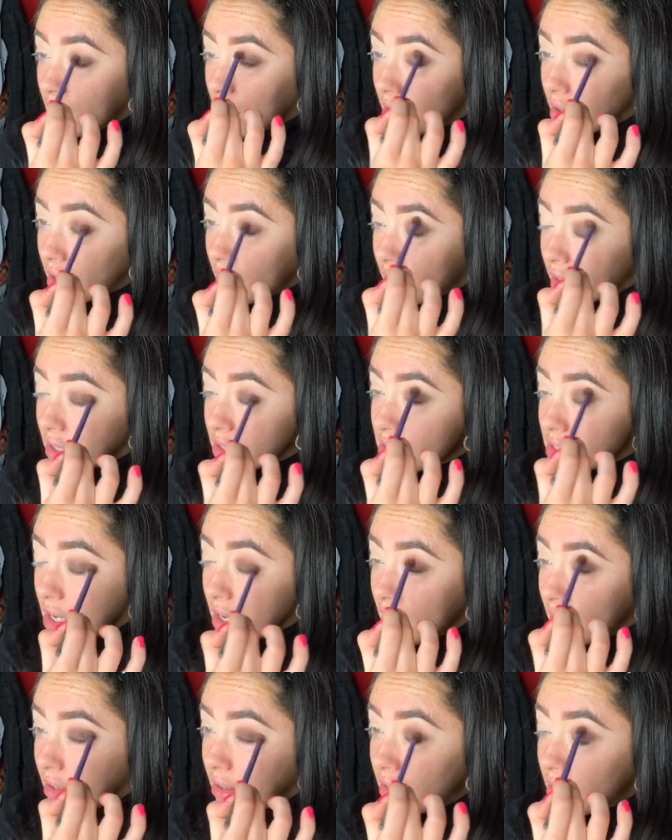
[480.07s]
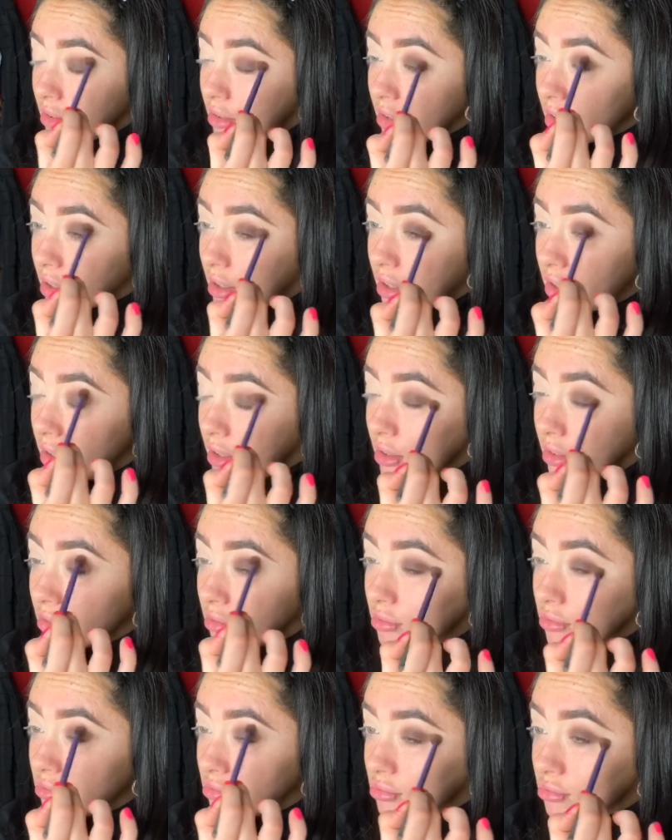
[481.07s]
like I said, like you know,
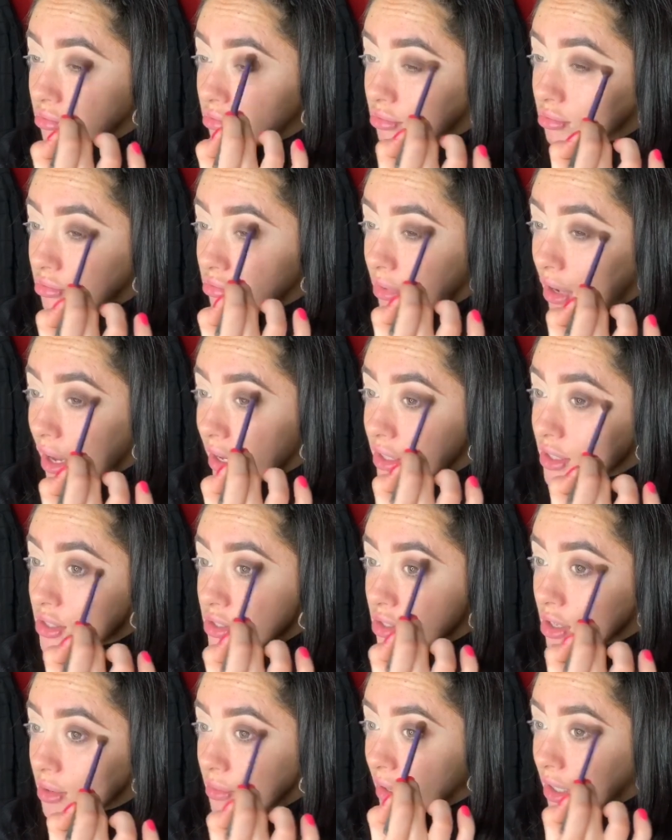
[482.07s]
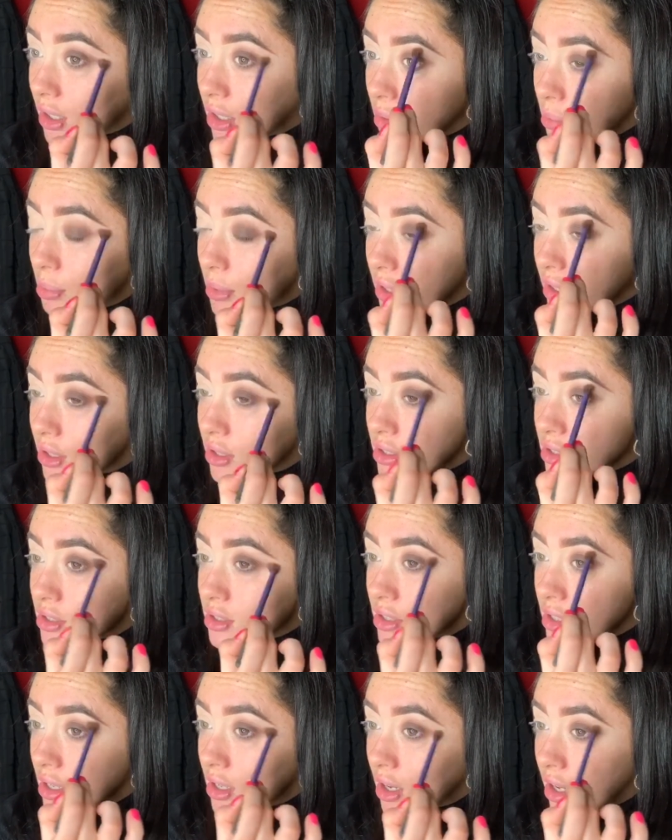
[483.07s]
I just do makeup because
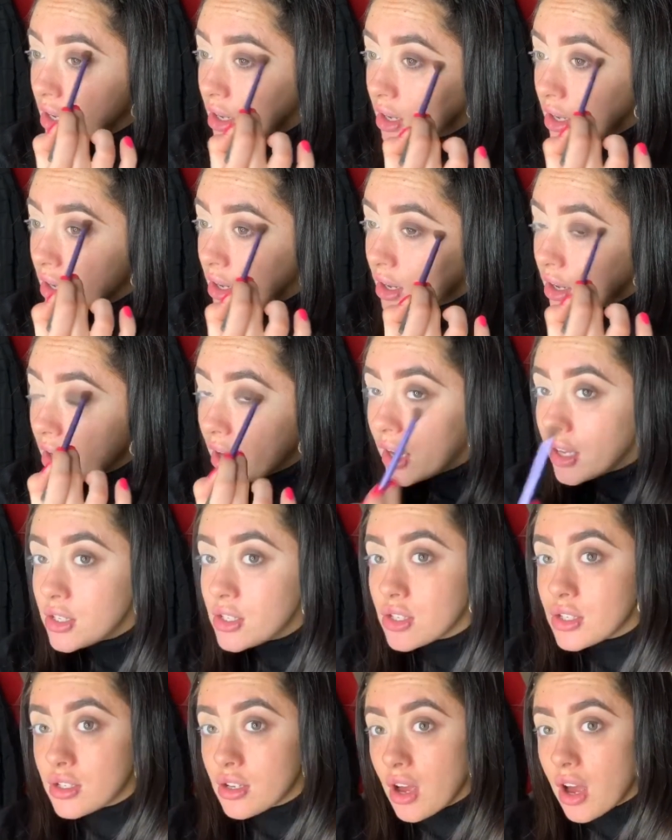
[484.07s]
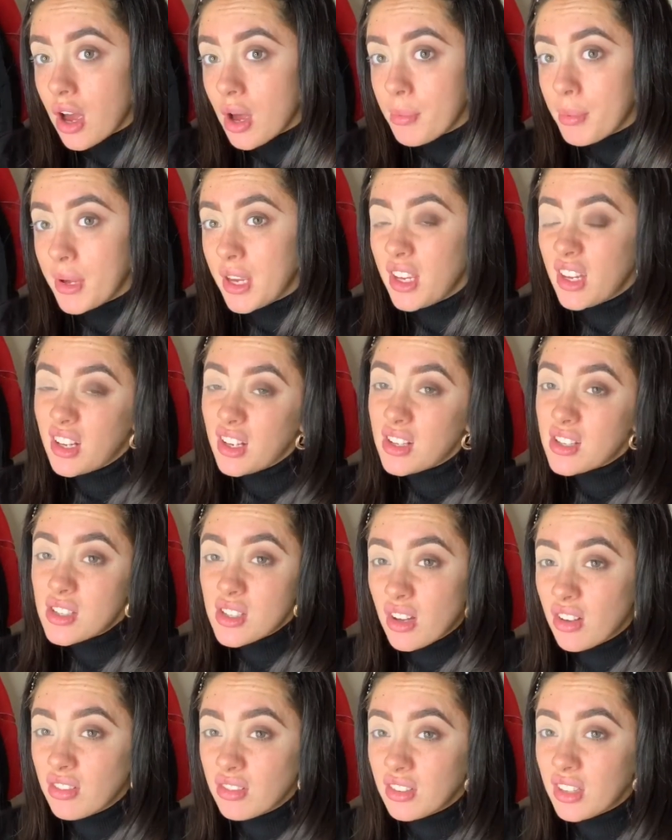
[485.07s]
it's just a hobby and it's
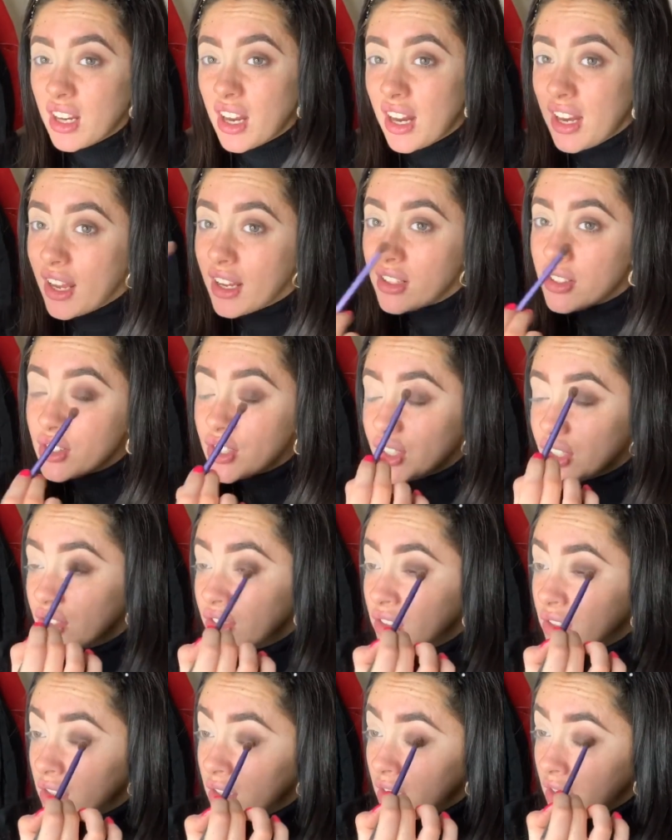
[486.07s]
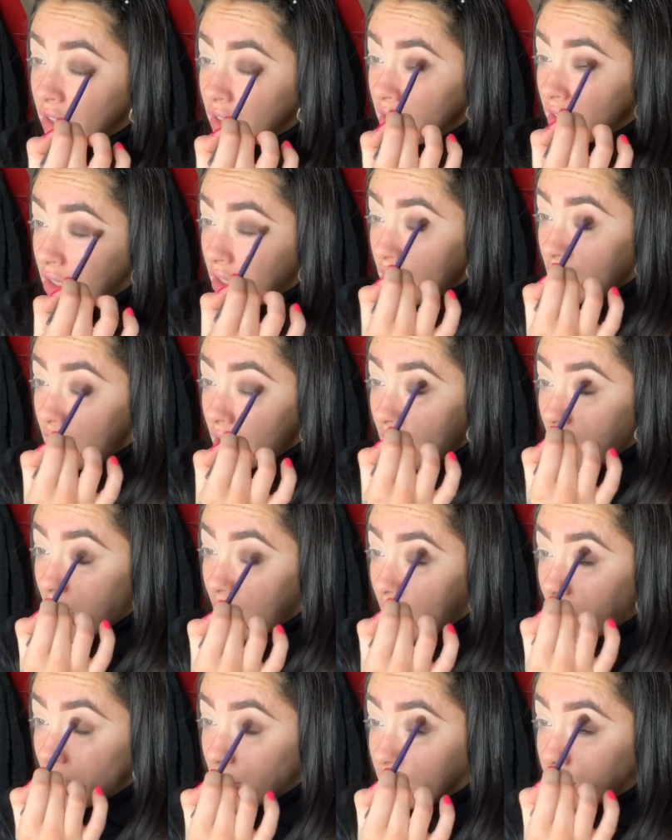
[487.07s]
something that I like doing.
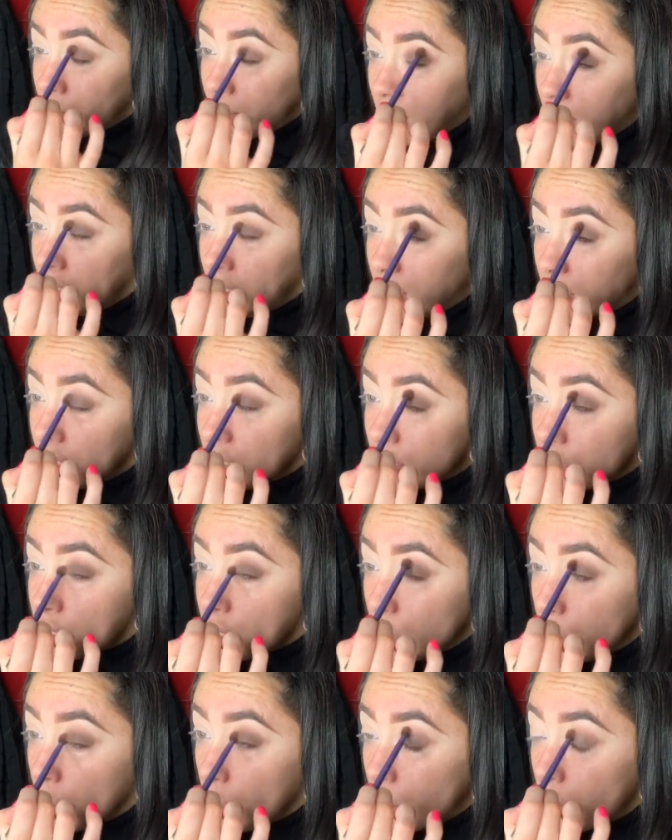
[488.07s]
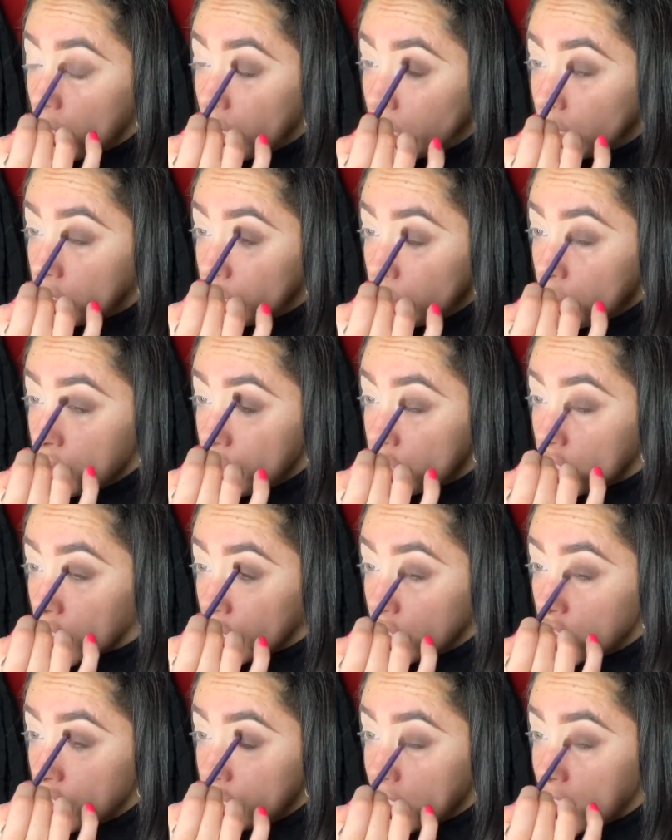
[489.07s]
Um, so don't
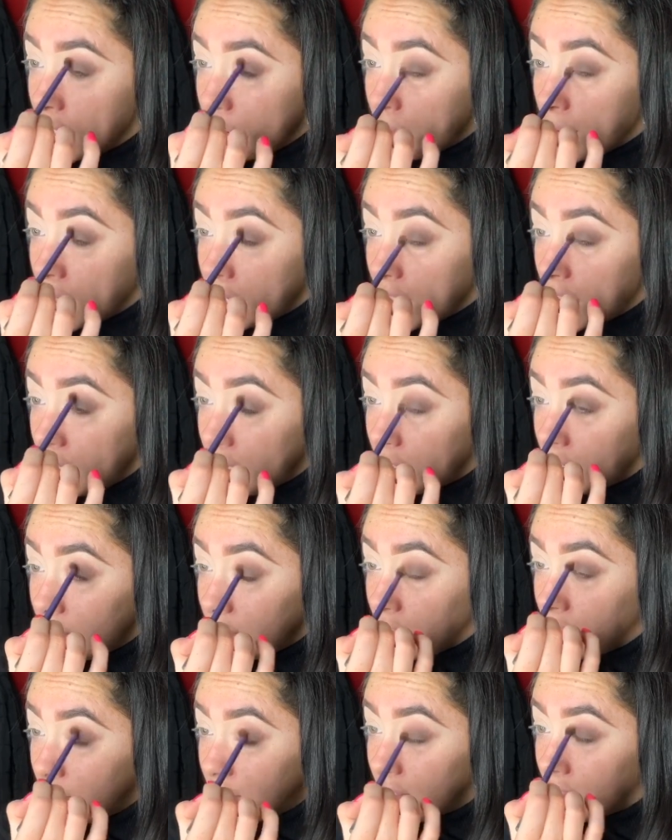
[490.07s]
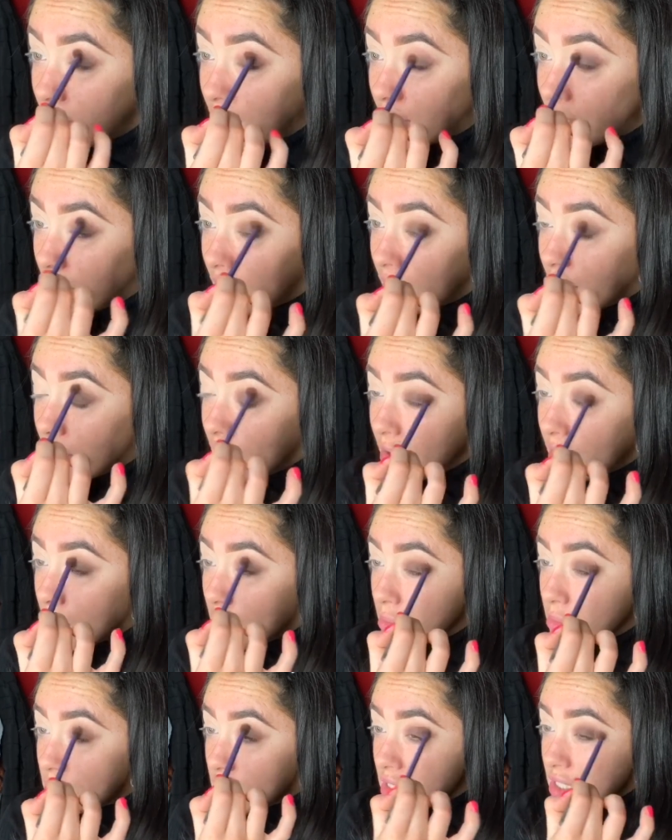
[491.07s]
judge anybody. Just uh,
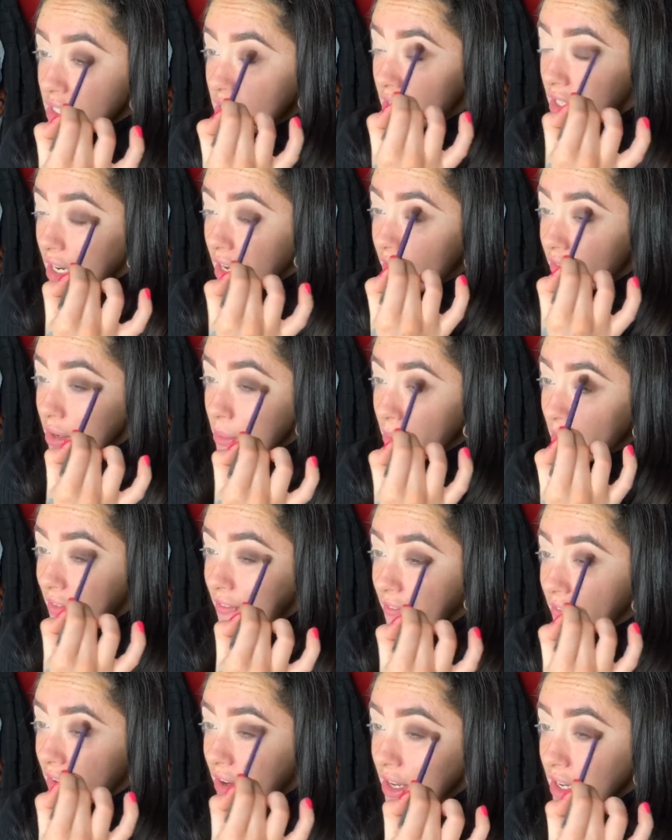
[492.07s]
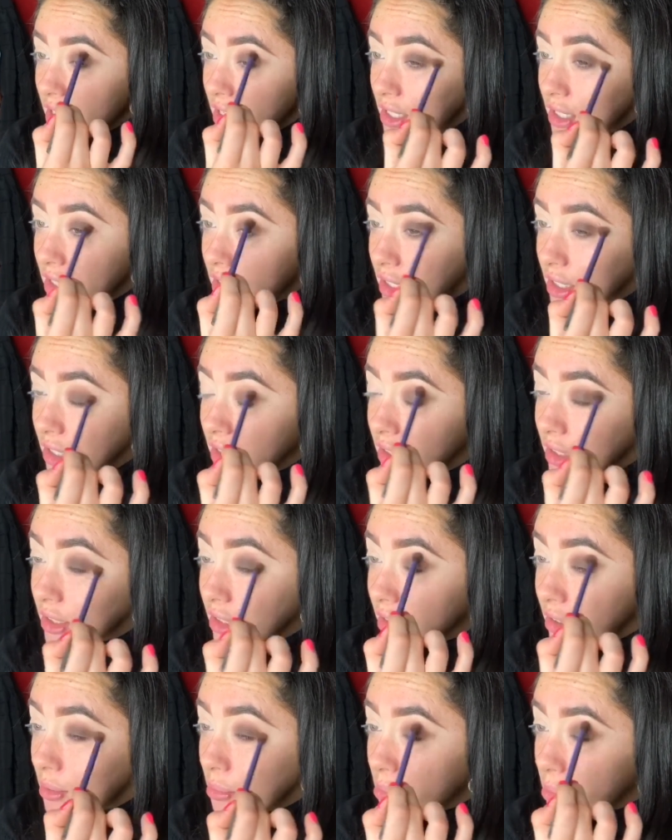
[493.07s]
just here having a bit of fun.
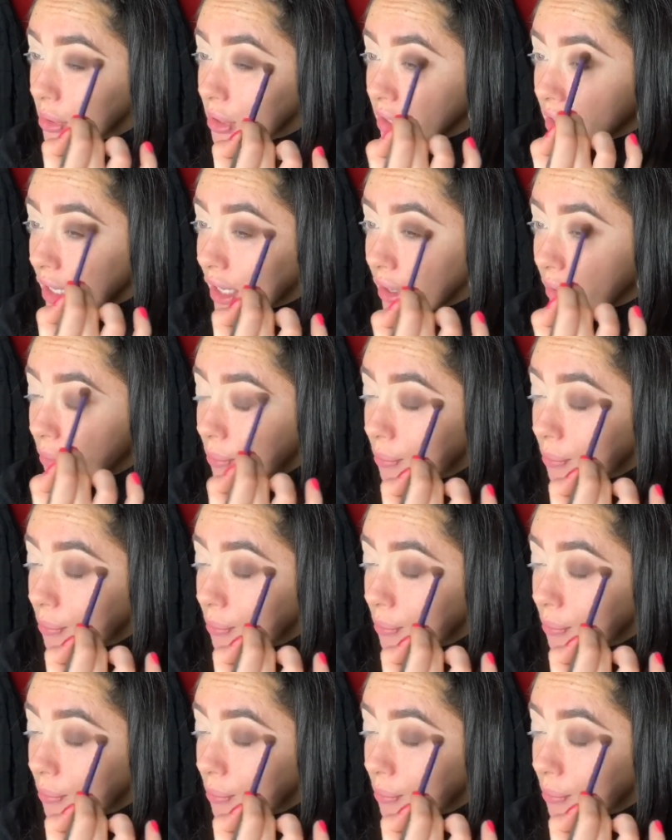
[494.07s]
But yeah,